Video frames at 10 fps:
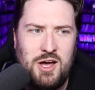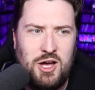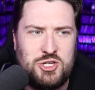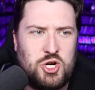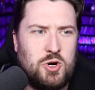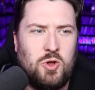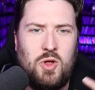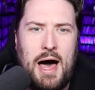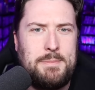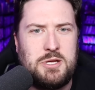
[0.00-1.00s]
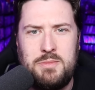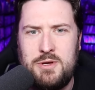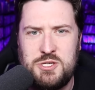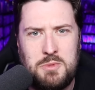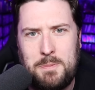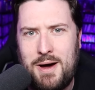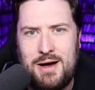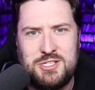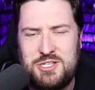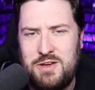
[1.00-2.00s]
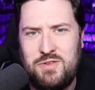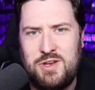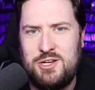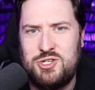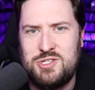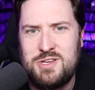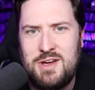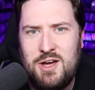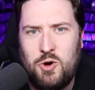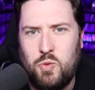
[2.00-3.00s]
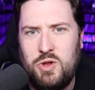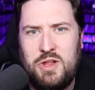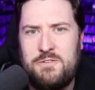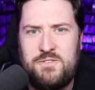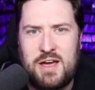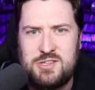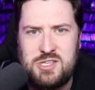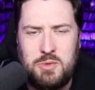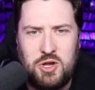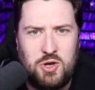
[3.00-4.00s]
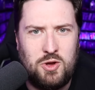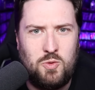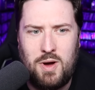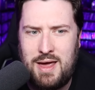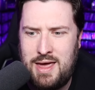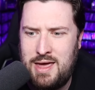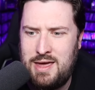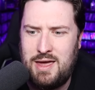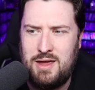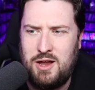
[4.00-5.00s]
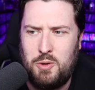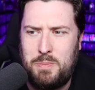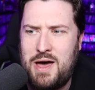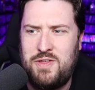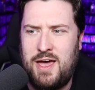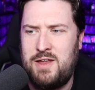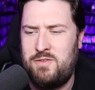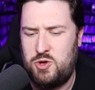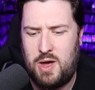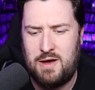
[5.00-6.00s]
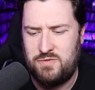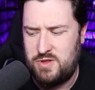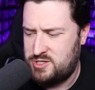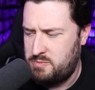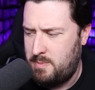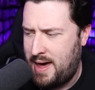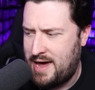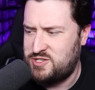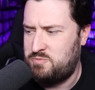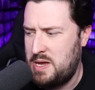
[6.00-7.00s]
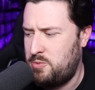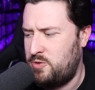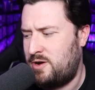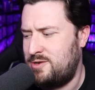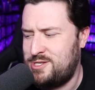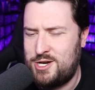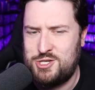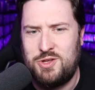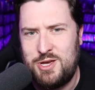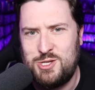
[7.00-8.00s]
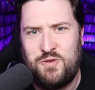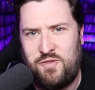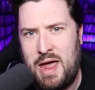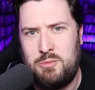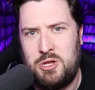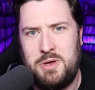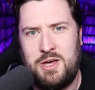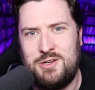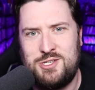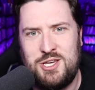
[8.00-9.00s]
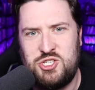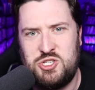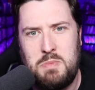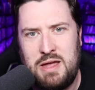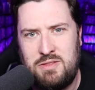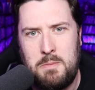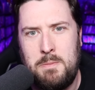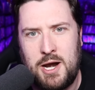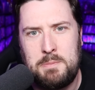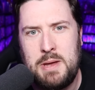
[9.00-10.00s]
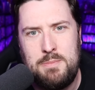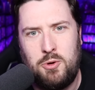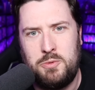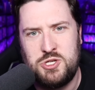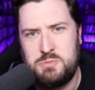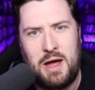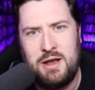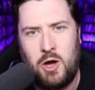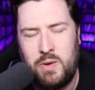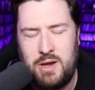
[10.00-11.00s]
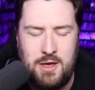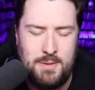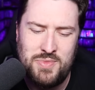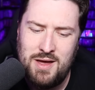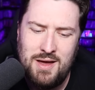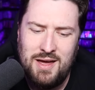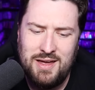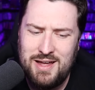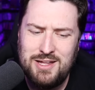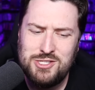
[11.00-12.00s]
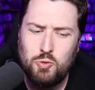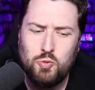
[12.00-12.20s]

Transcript: eternal optimism and positivity just really affects them in a good way and you know by the end of it you have this mass of people that are essentially his family because he's just made them better people just by knowing him it's a